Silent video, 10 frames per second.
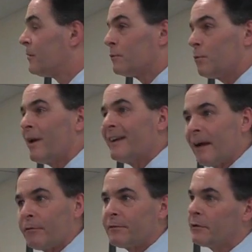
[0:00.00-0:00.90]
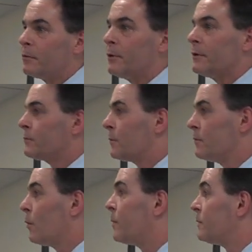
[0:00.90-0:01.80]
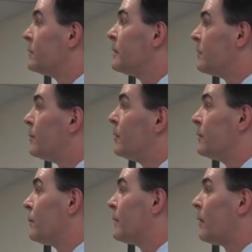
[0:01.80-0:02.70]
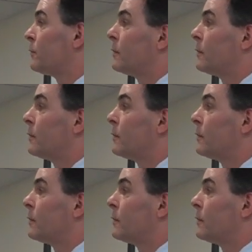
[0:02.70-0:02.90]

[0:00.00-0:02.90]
But there's one in every single building, so there's no reason to leave the building without